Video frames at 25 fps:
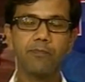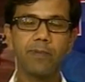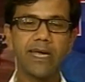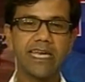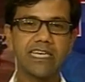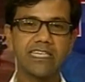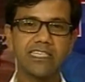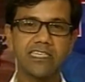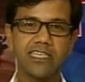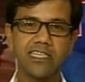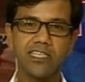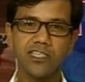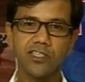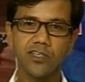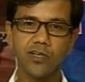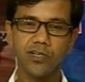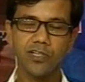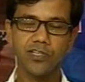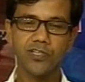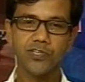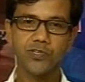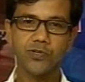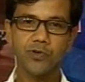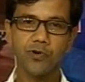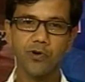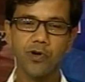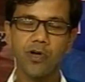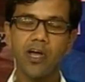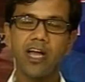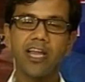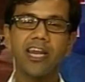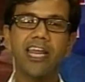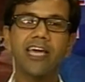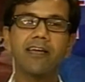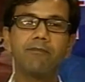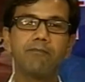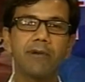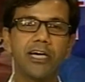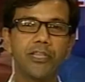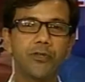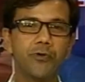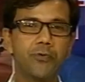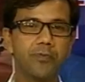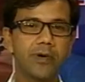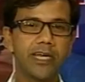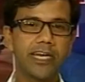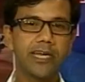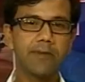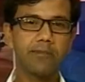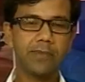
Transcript: paintings also, like Madhubani